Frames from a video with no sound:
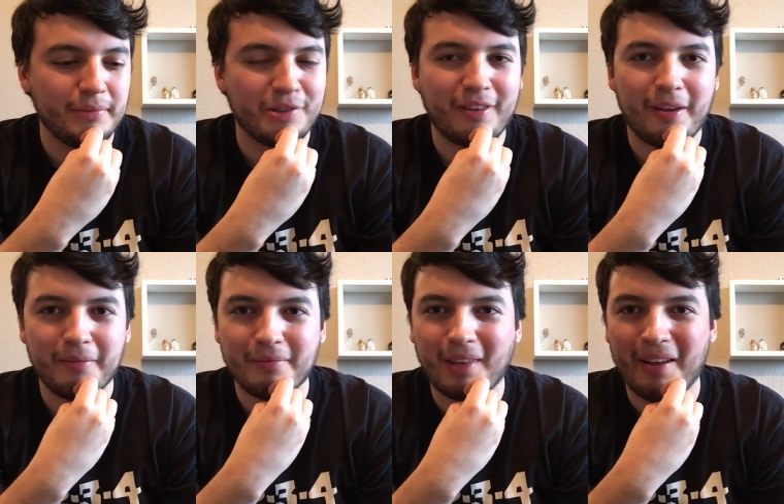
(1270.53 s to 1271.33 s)
looks
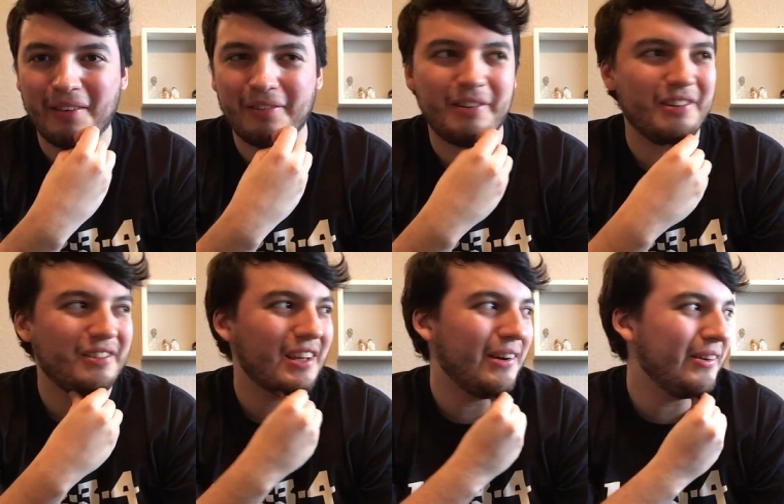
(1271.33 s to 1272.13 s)
out out of the Sears
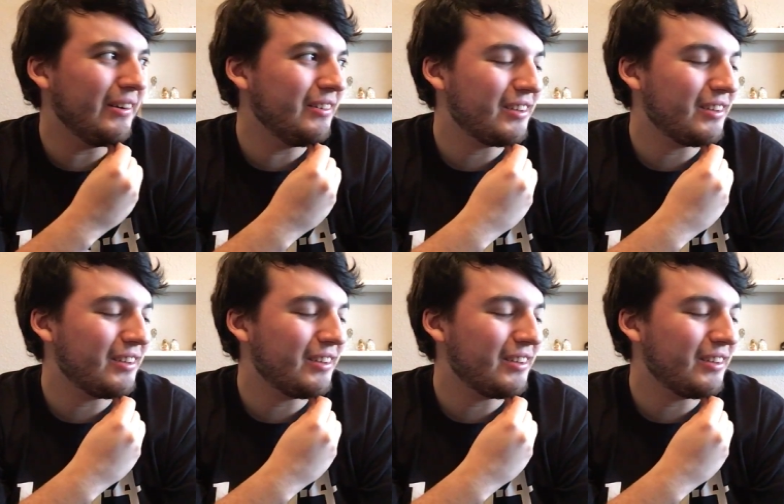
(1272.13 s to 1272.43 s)
Tower.